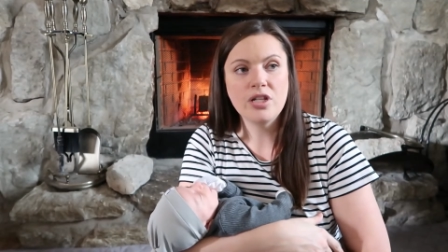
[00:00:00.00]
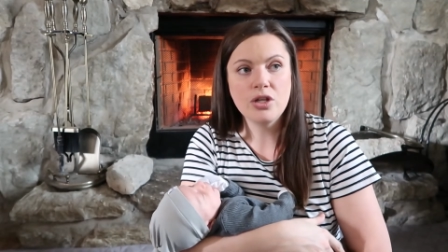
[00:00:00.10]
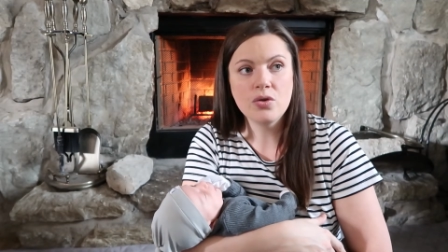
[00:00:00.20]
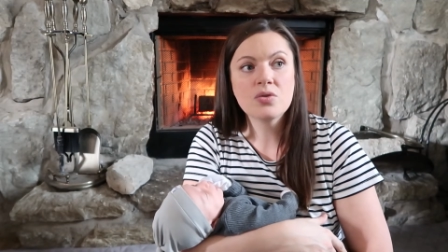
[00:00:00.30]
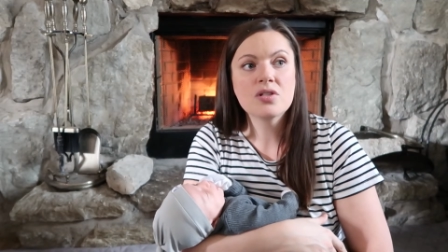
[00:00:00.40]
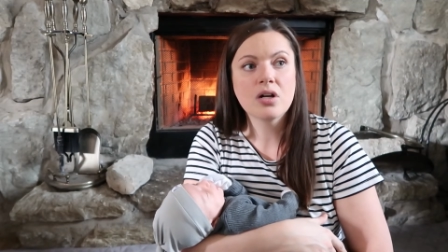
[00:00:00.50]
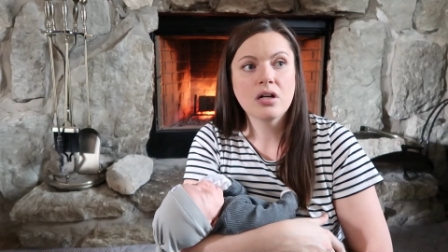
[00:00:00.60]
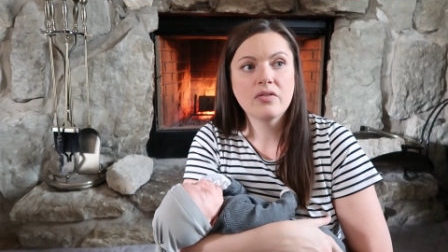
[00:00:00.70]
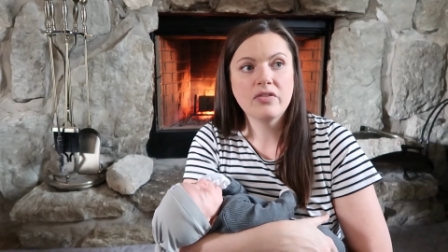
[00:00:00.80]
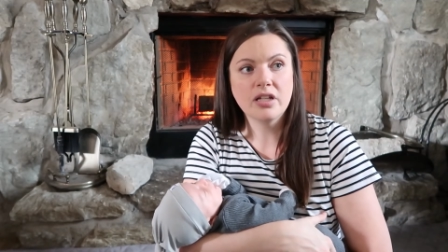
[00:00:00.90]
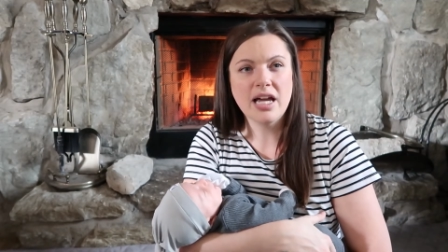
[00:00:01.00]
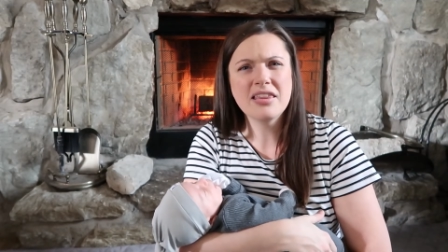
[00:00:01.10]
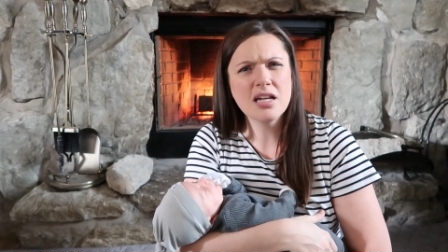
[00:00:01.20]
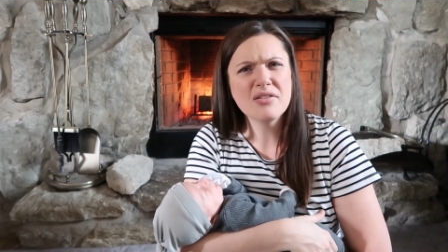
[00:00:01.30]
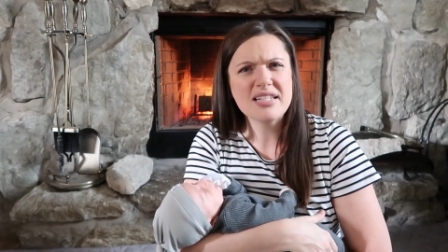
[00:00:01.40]
when you start feeling, I
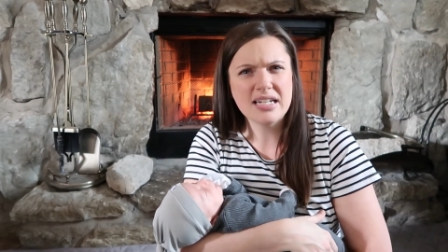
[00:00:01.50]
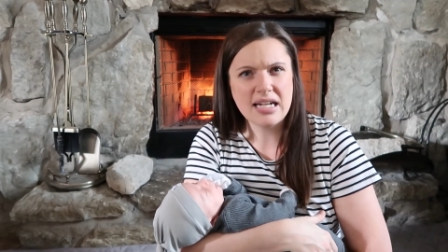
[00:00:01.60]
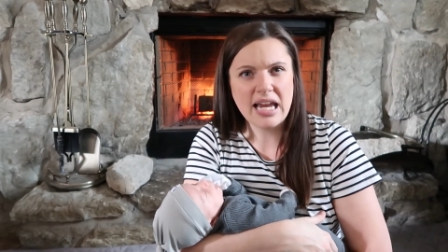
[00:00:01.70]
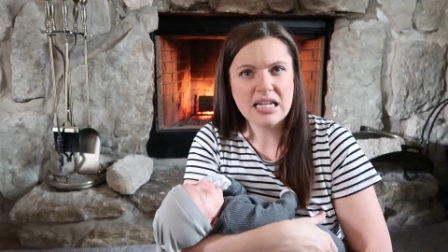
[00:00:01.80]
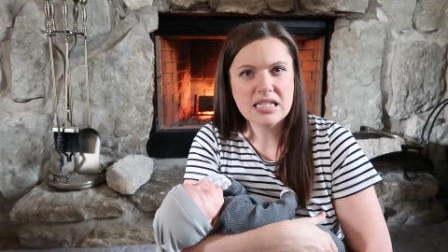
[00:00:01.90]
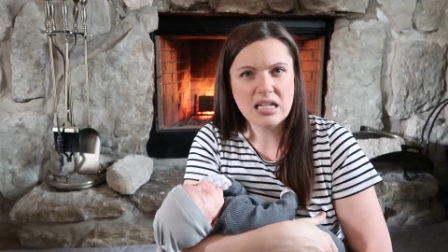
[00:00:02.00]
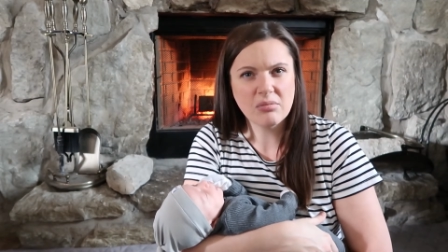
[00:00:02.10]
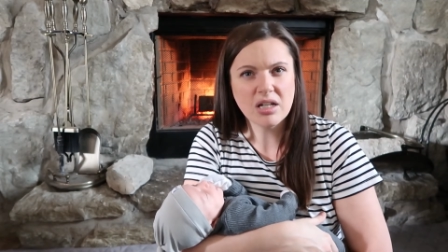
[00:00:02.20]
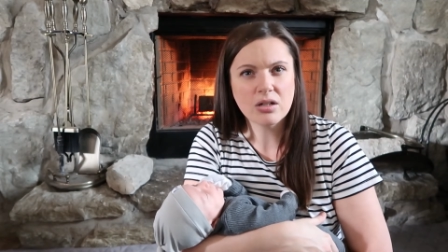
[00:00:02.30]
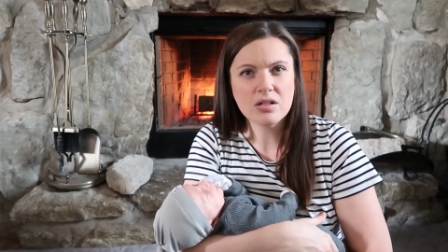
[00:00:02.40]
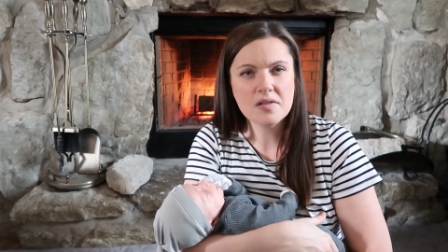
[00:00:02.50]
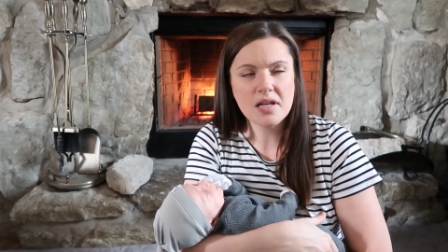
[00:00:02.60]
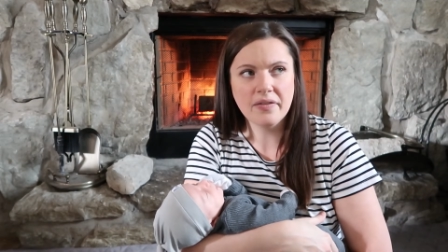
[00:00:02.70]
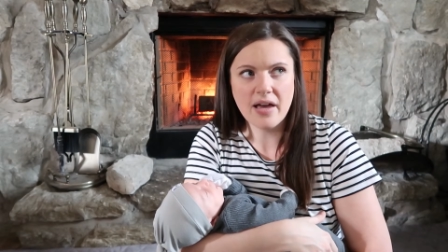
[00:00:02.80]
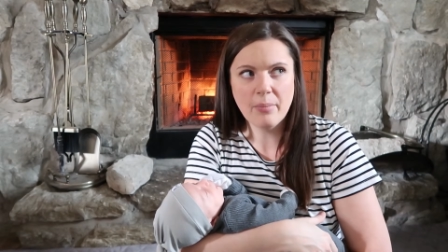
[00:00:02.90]
think I was in at eight centimeters
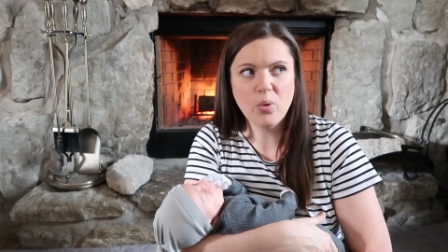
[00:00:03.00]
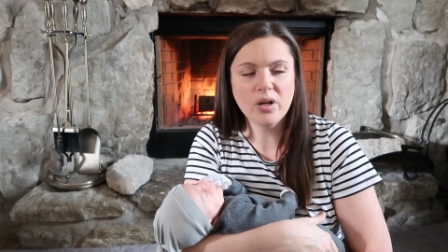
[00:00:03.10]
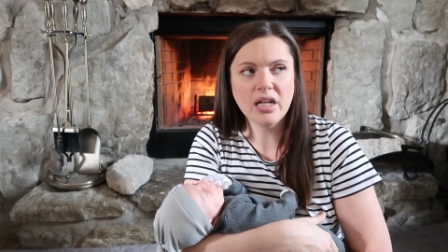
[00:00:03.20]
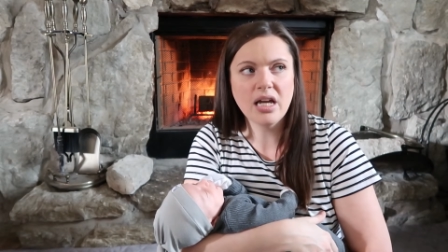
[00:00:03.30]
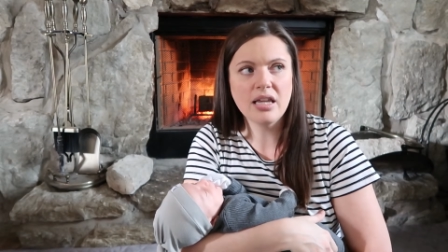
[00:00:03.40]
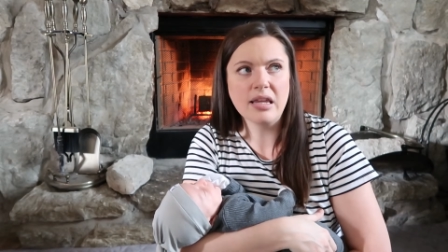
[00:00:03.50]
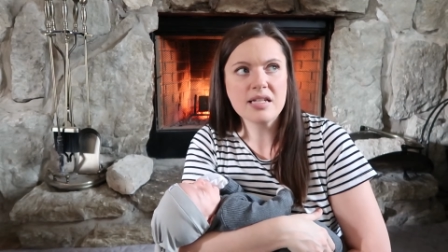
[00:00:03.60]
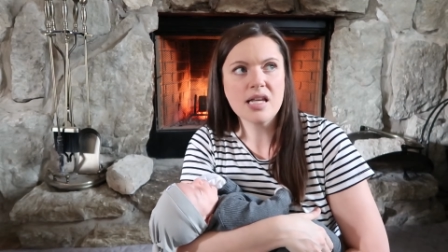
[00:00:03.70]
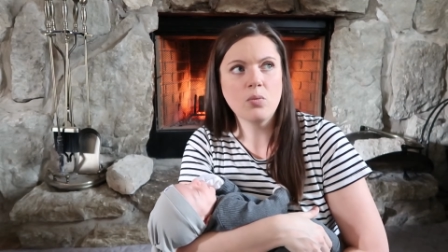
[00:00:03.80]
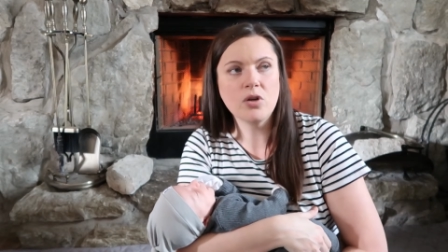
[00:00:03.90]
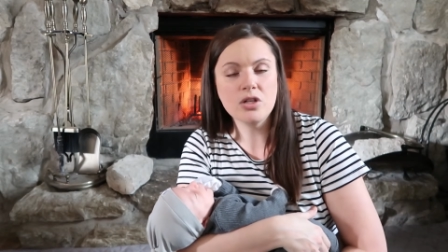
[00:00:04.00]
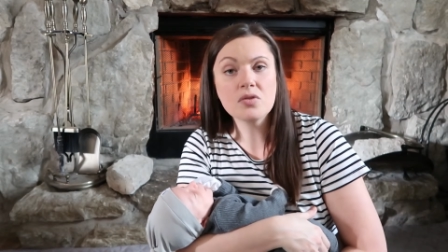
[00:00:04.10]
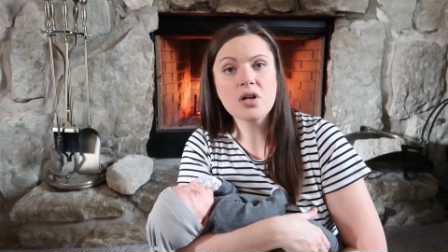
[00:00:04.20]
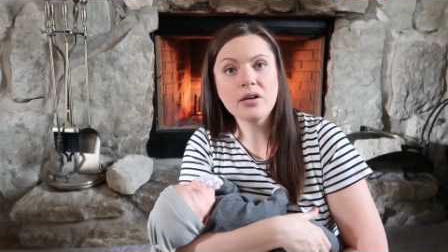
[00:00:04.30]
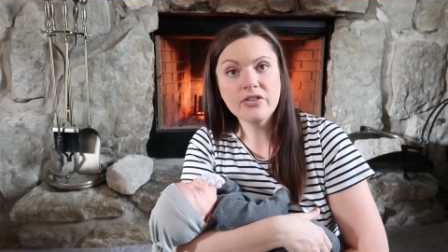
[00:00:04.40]
at that point, and they said when you
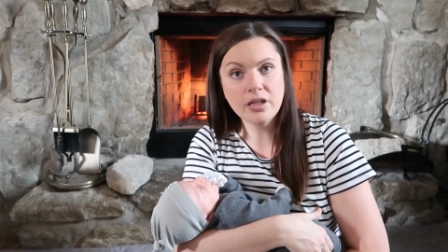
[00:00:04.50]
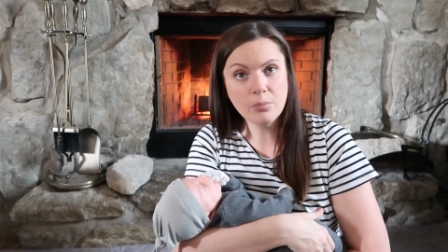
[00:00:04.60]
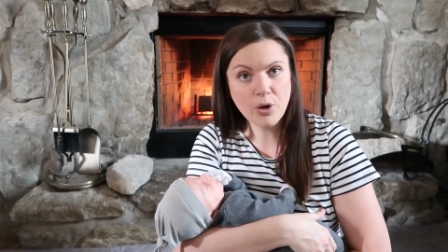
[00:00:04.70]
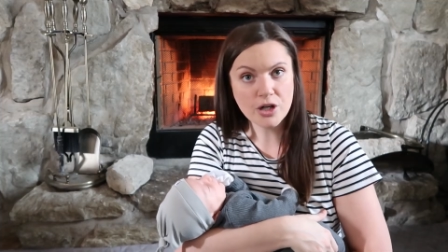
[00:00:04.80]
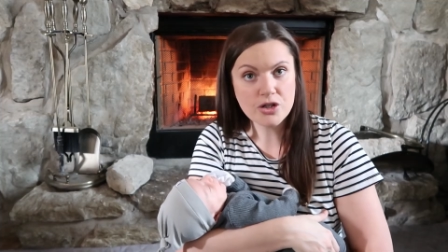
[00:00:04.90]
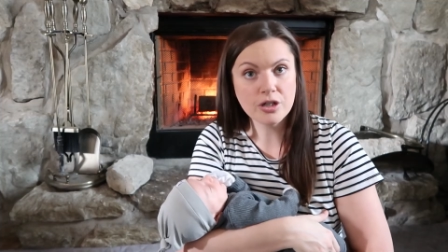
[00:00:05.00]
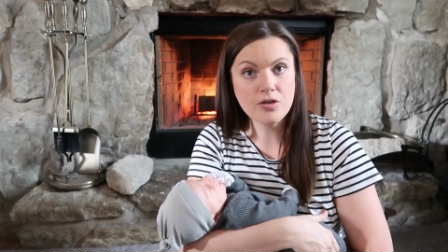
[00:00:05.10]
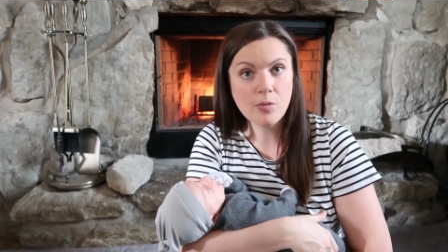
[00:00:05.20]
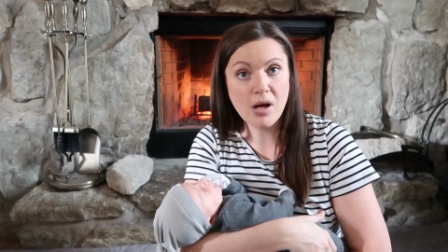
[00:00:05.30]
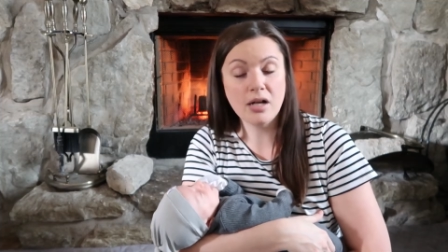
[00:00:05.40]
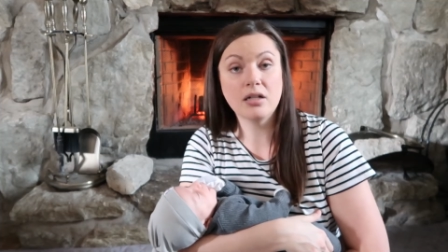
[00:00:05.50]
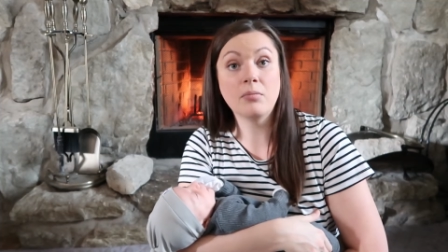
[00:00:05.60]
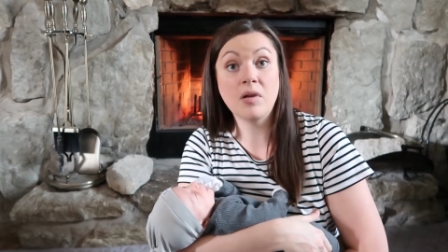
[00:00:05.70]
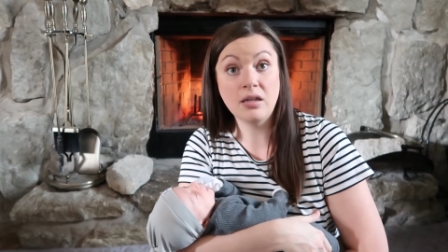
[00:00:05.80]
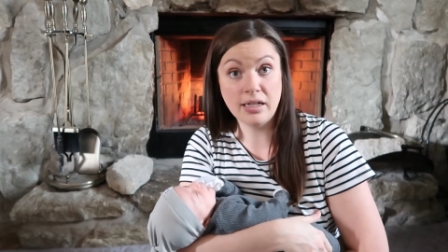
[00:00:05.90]
start feeling pressure in your
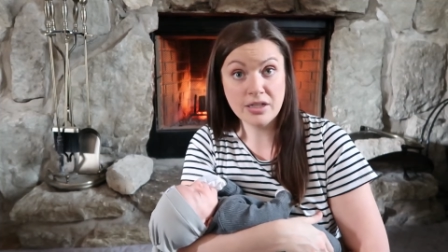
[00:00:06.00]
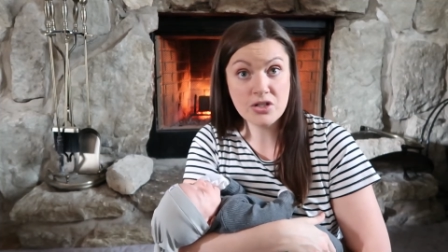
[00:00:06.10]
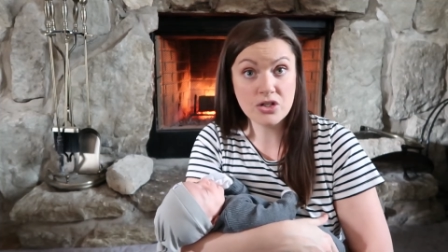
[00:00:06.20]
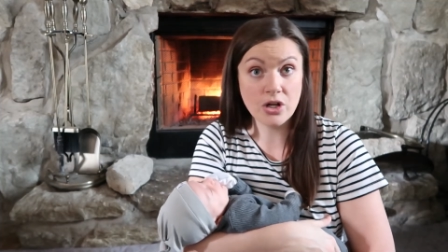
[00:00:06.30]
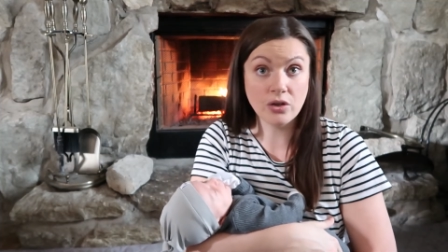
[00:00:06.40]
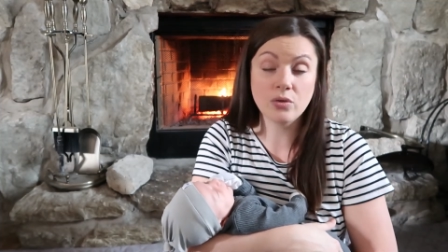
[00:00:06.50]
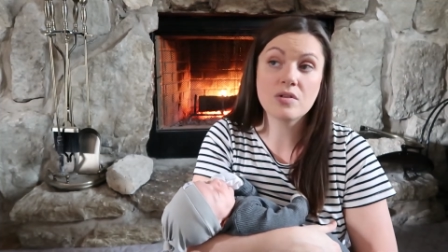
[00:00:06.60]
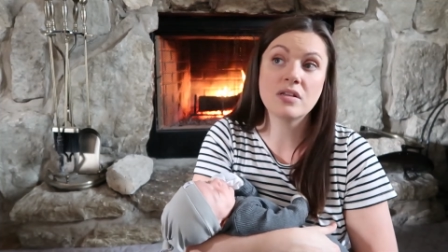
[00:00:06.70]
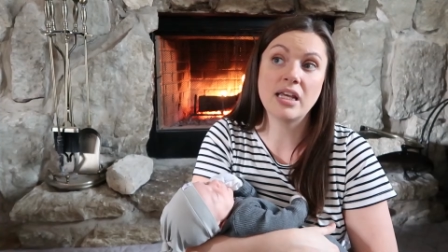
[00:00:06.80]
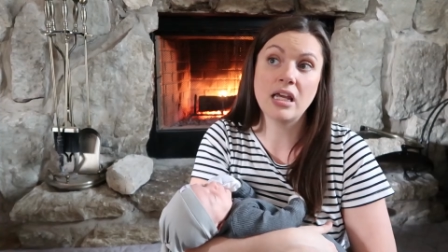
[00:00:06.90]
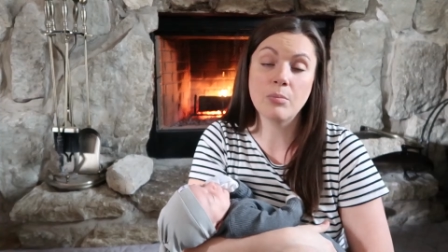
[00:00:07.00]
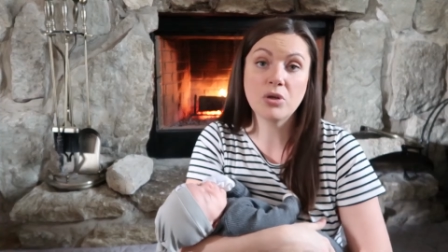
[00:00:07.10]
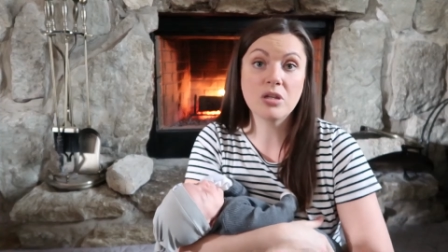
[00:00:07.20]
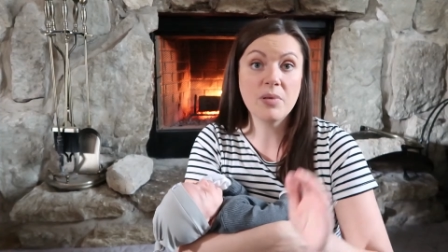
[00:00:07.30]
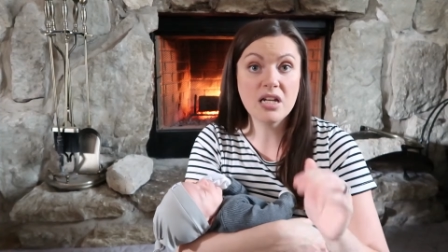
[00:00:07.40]
bottom, let us know. They
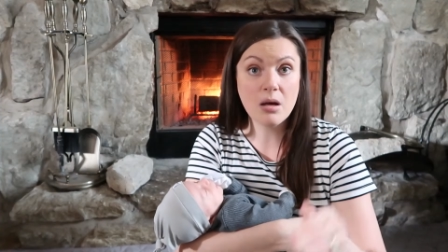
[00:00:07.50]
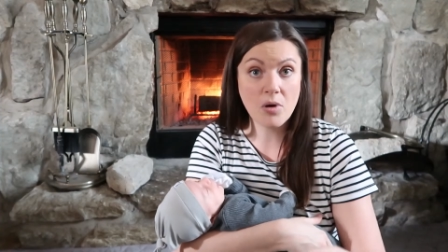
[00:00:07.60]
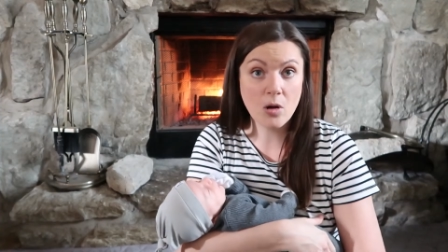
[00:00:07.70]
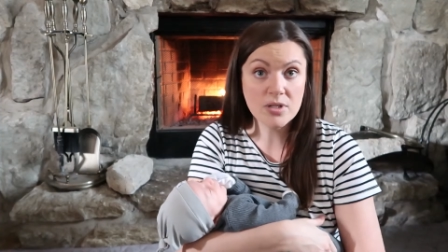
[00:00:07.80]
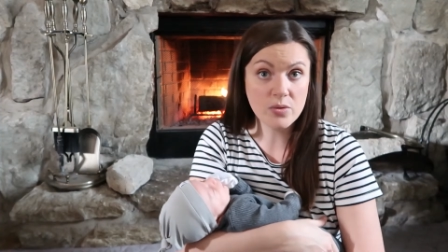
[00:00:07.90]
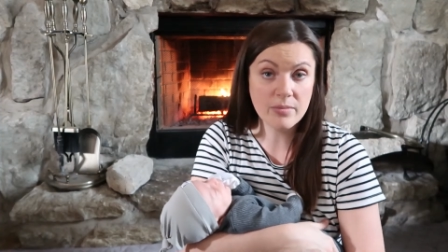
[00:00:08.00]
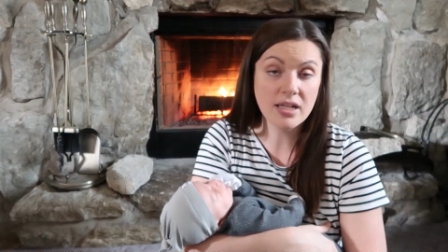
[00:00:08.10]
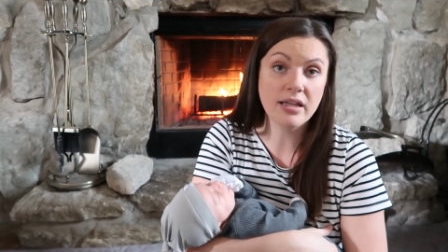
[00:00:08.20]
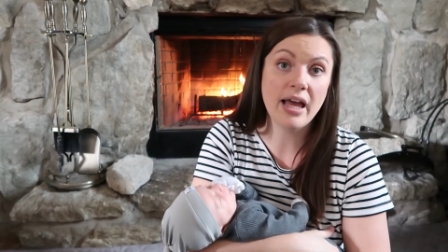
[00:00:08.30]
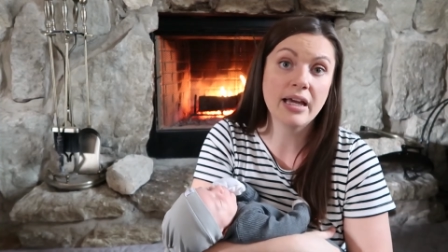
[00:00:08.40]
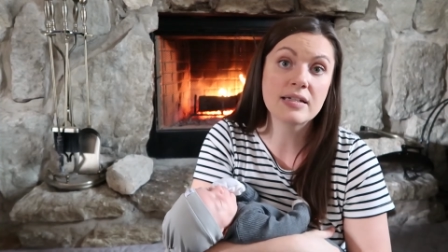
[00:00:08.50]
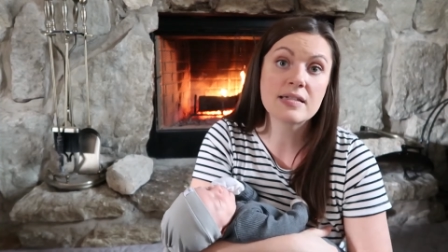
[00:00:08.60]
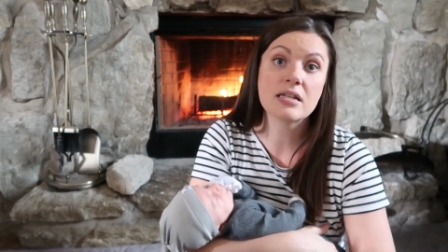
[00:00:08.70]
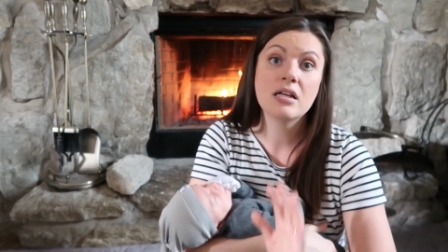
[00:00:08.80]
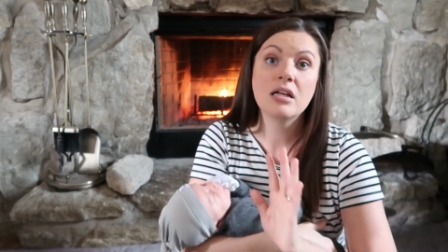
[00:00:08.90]
put the peanut ball between my legs